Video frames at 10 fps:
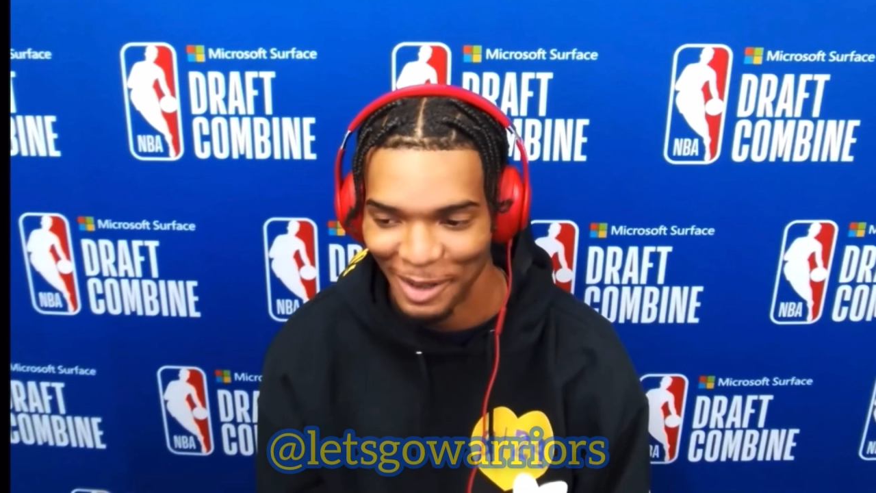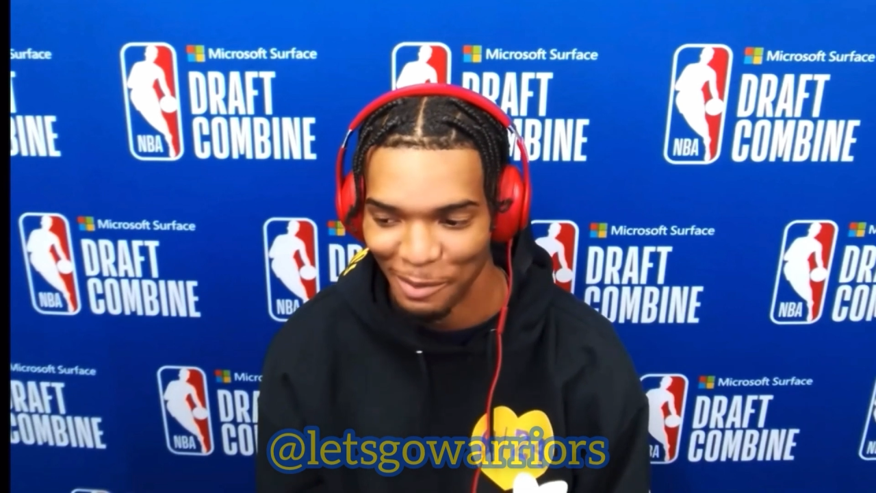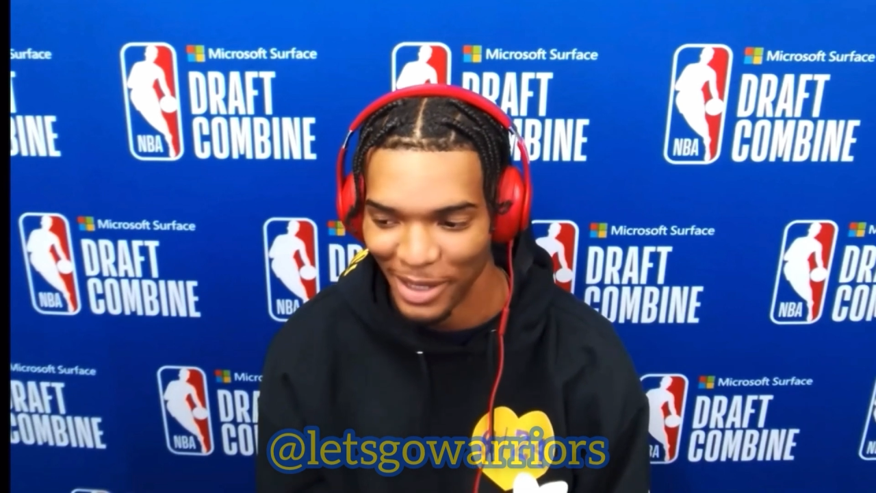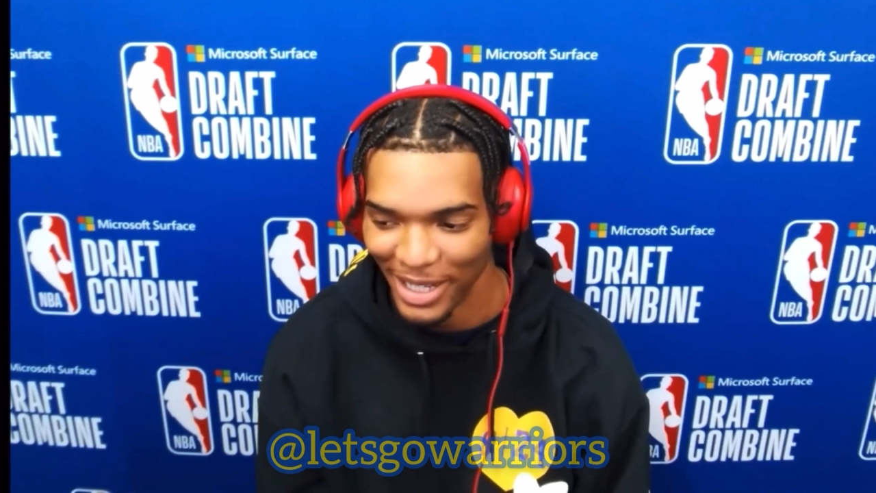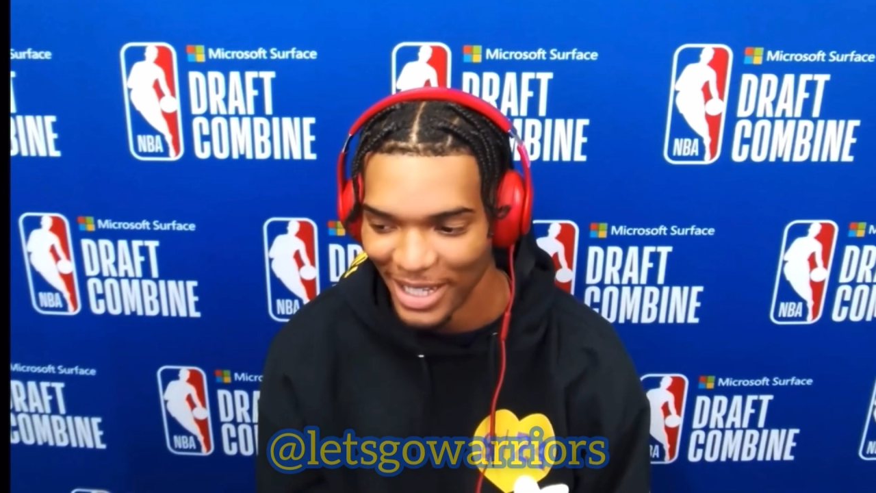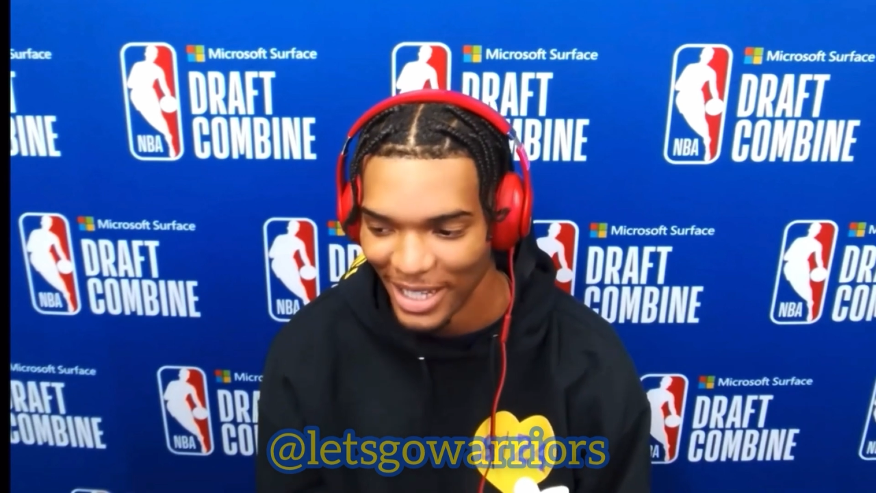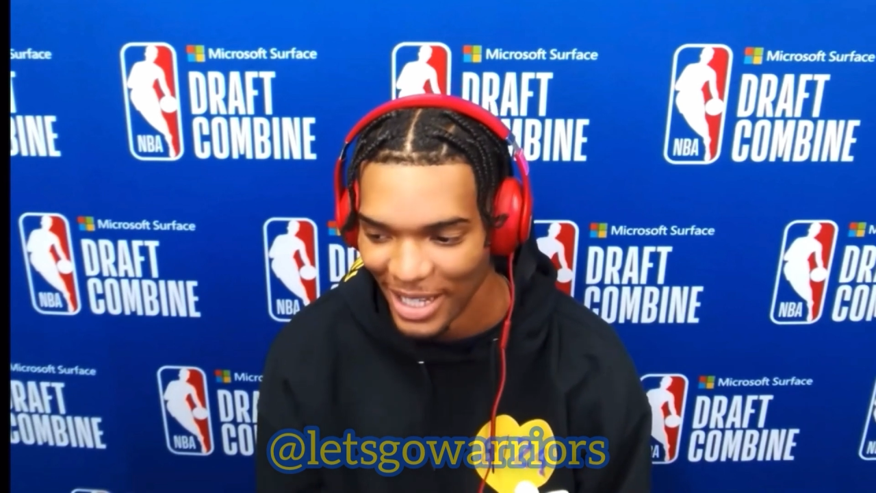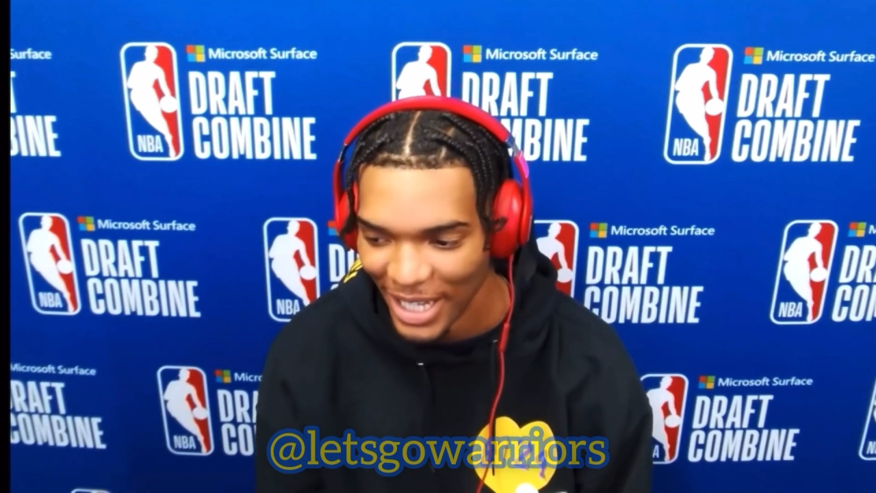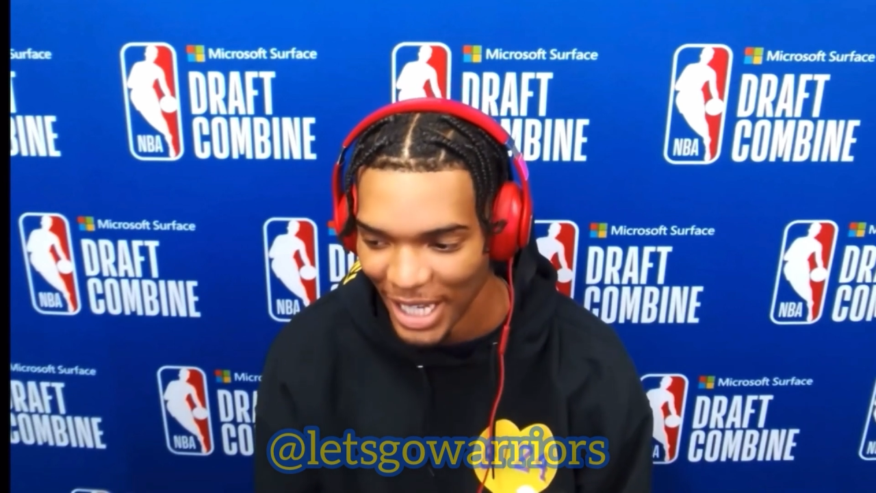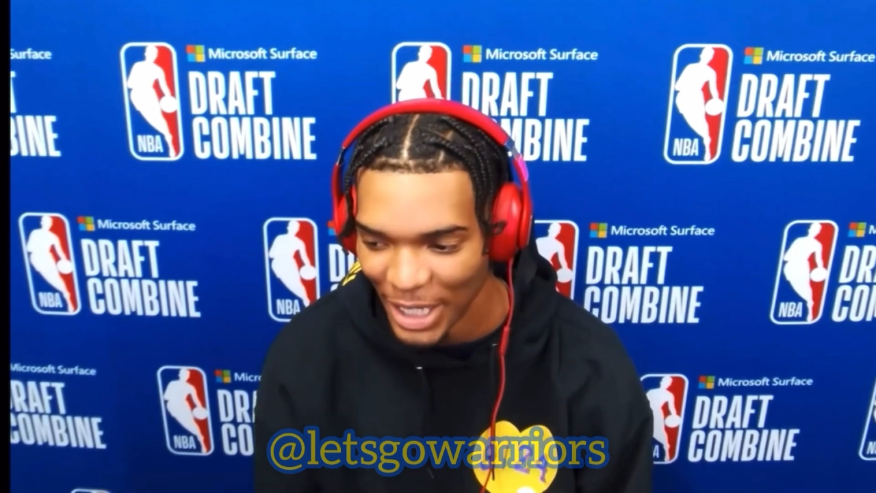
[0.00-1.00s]
But,
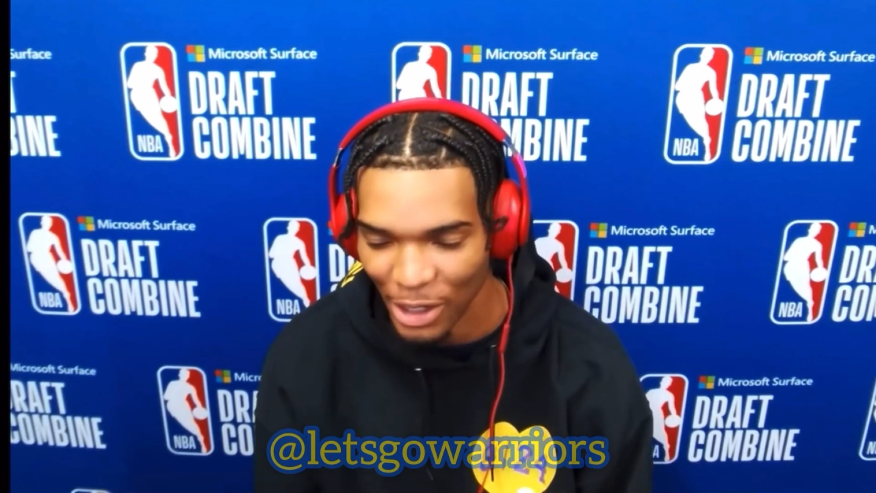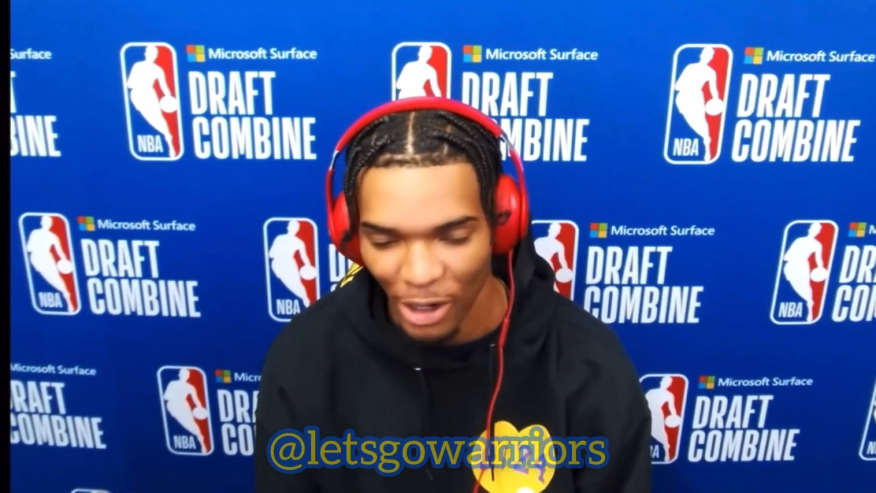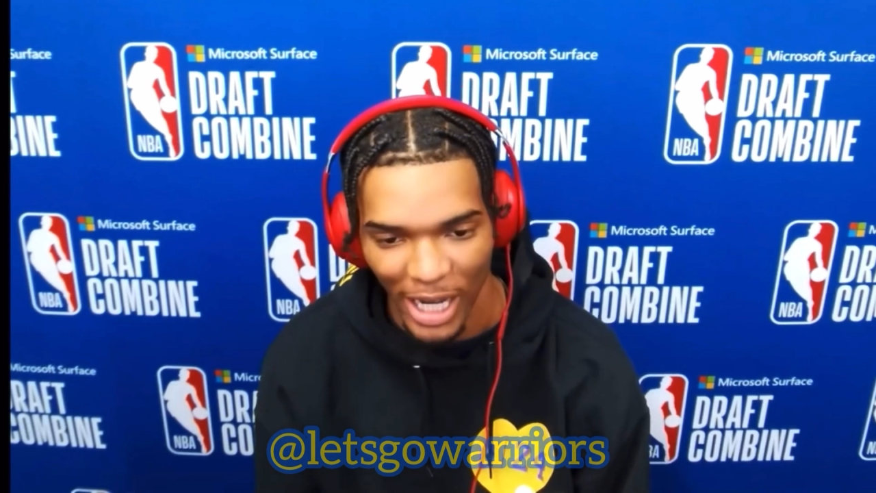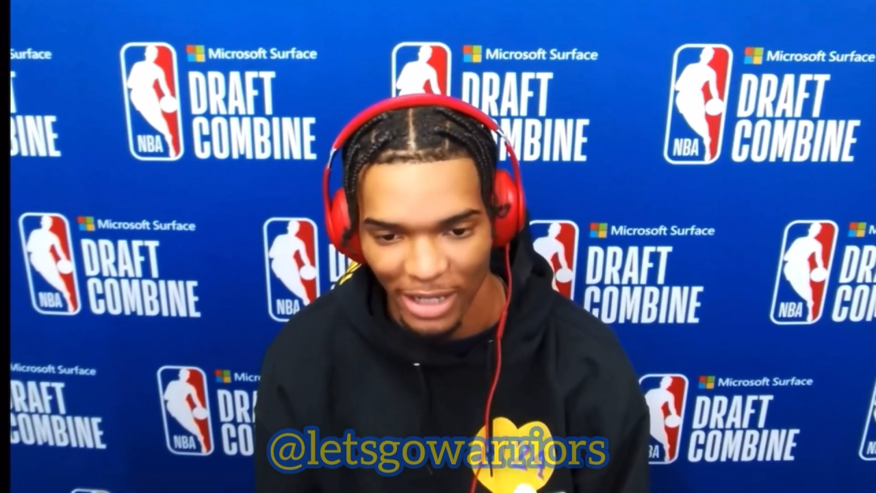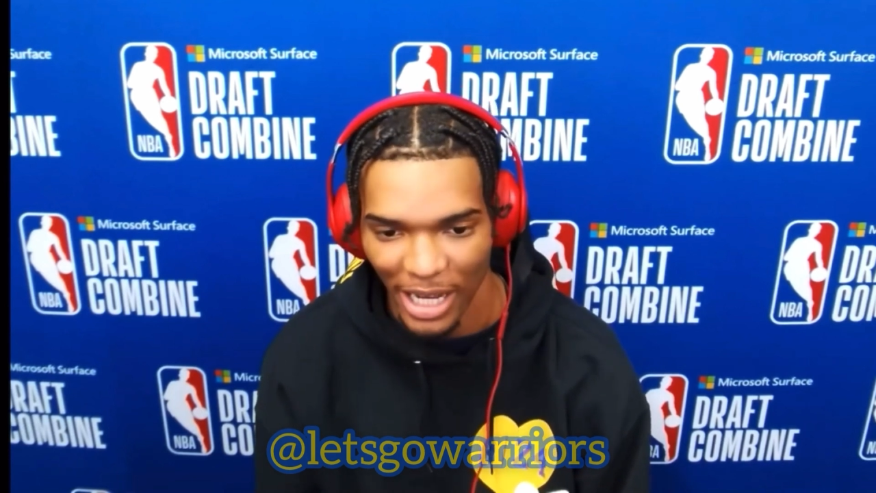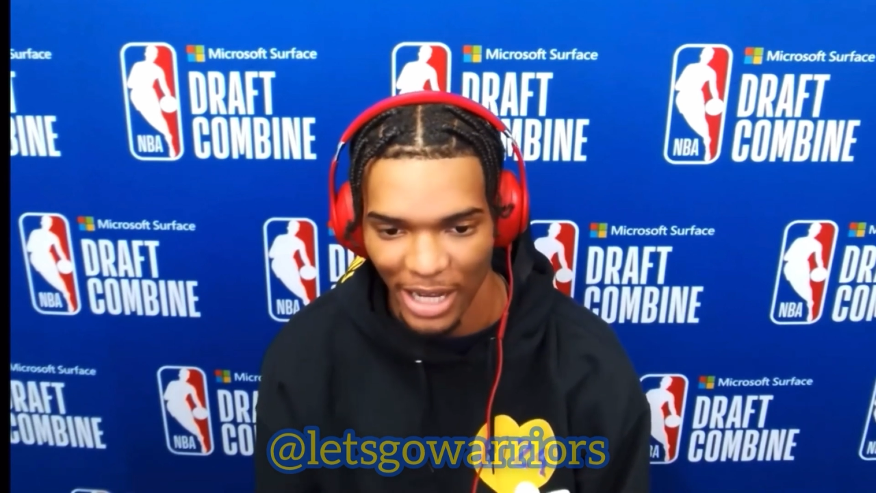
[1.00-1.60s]
you know, I